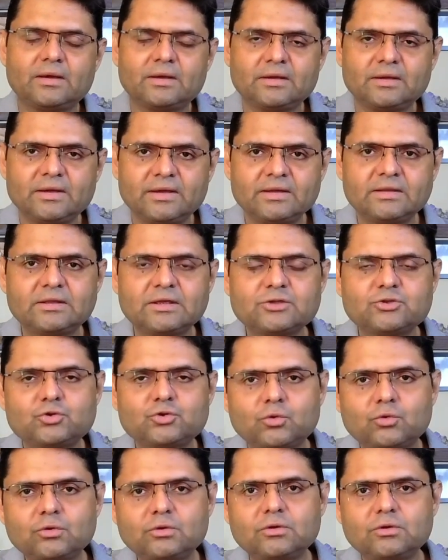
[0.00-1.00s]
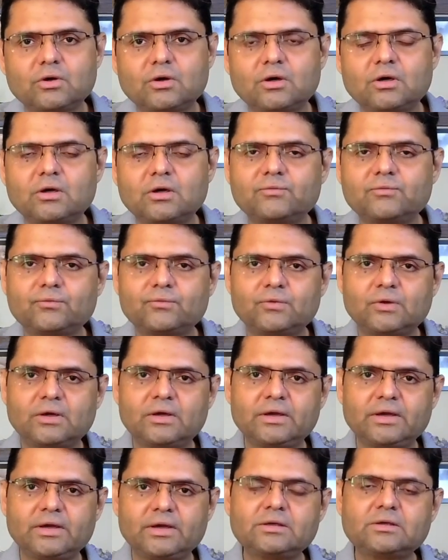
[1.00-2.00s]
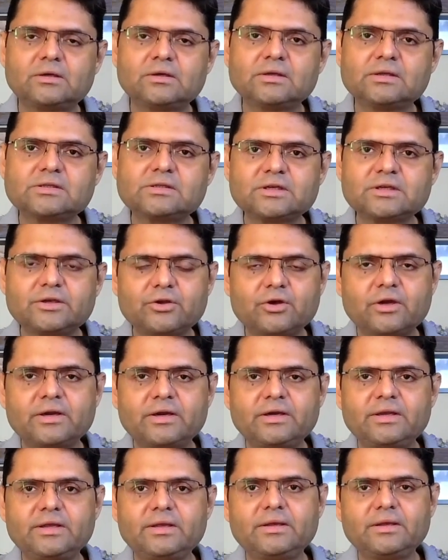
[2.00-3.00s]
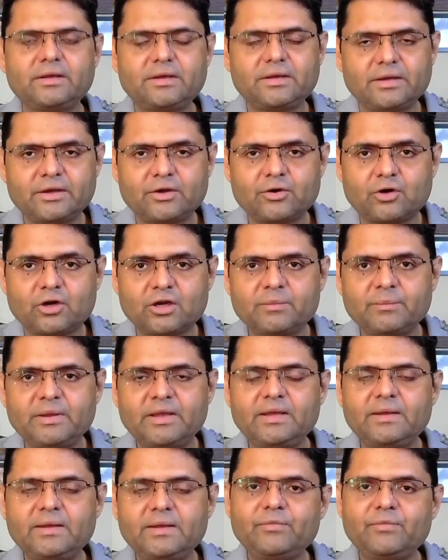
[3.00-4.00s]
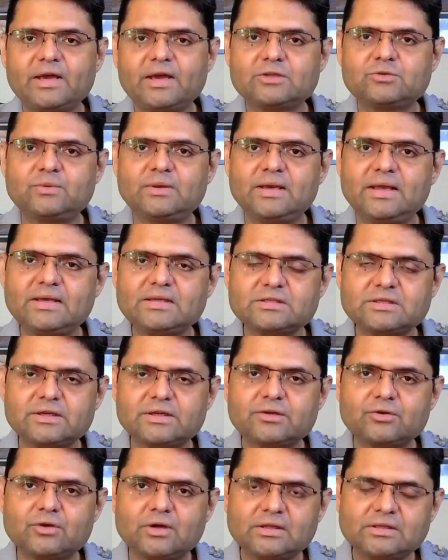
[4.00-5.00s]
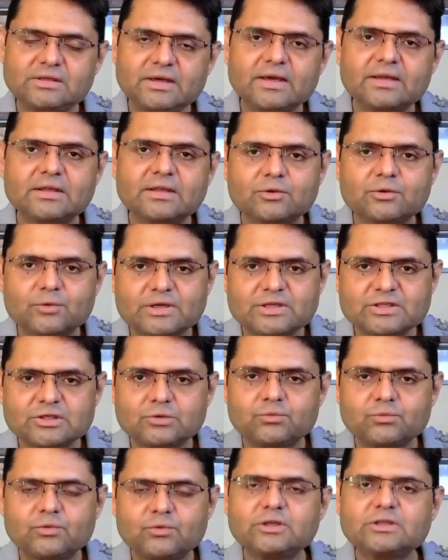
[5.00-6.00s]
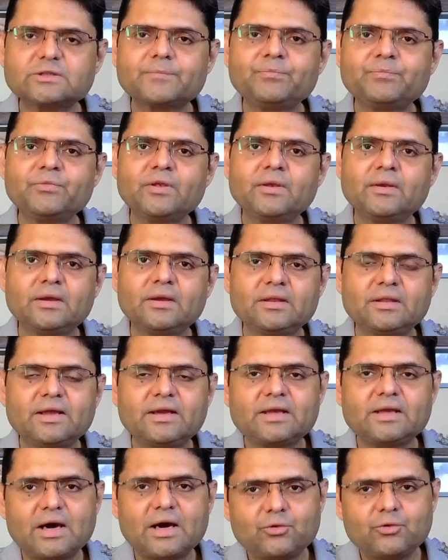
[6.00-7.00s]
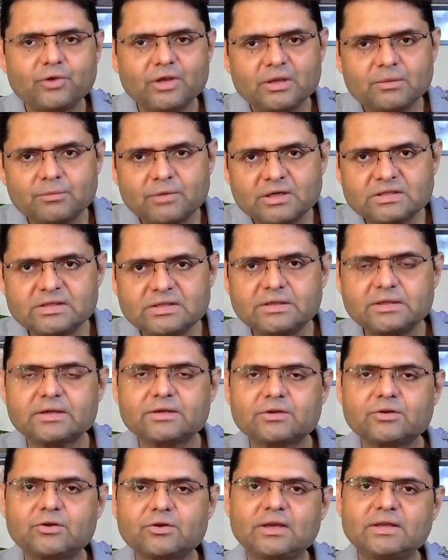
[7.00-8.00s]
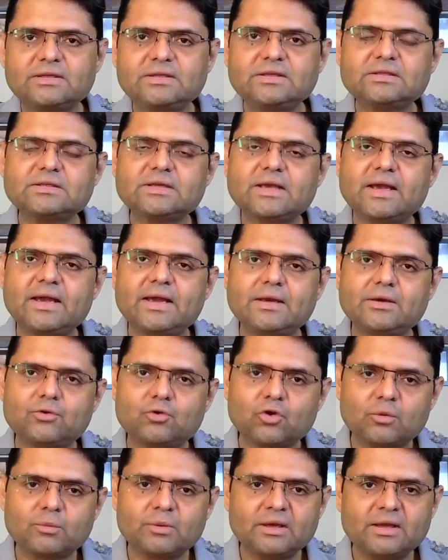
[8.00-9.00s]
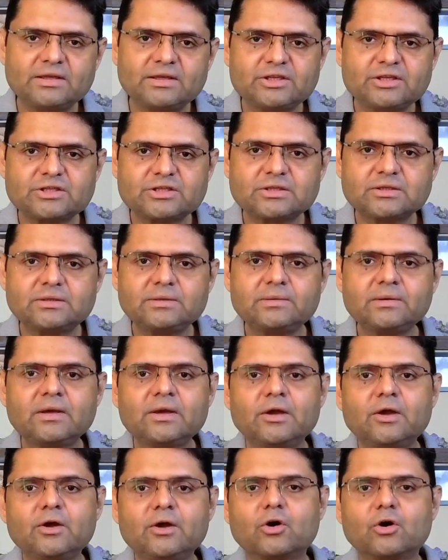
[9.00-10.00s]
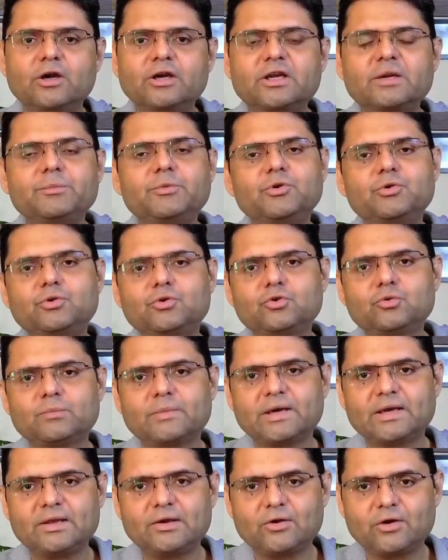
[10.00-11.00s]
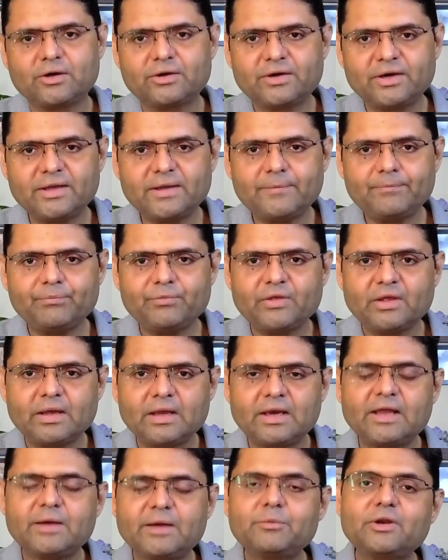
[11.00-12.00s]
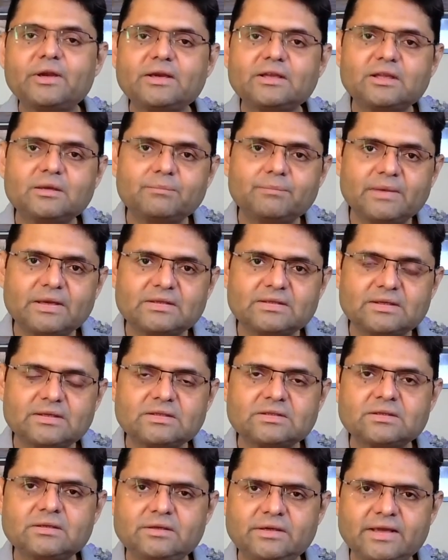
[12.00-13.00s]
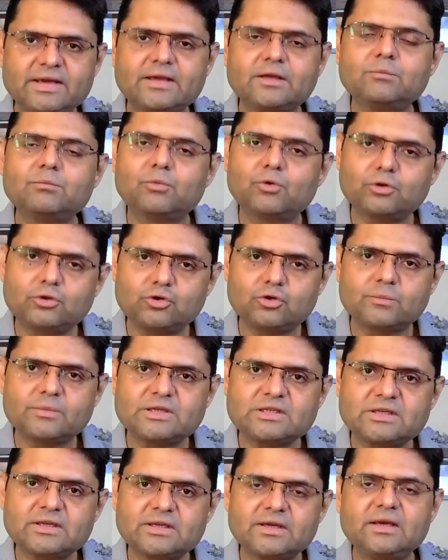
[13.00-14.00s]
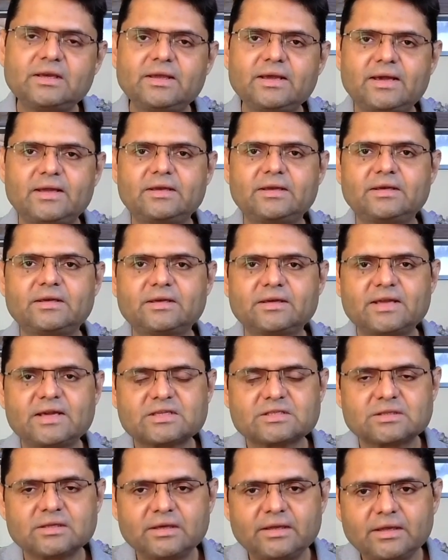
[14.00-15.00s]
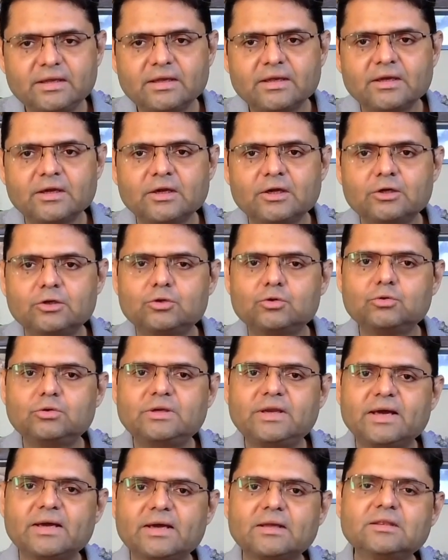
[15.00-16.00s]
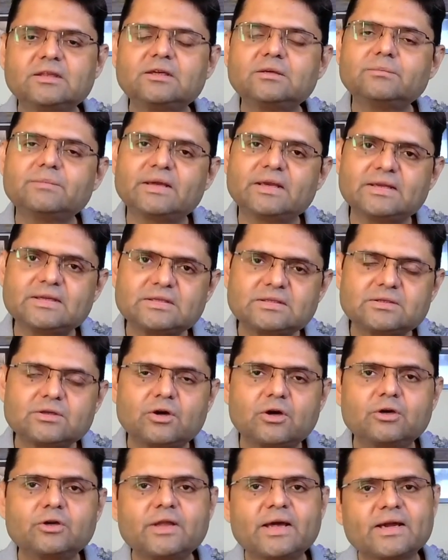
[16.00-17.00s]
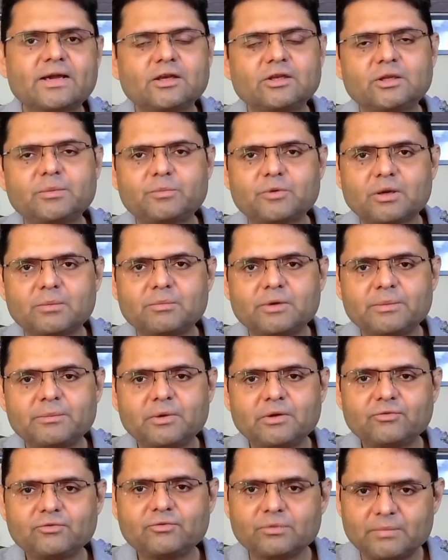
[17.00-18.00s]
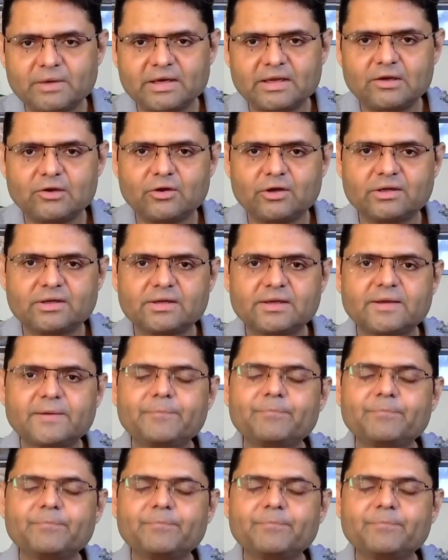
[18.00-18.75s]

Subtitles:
in the zone of internal security, economy, as well as technology. And the question was that how emerging technologies and globalization contribute to money laundering. Elaborate the measures taken both domestically and internationally to tackle the menace or tackle the problem of money laundering.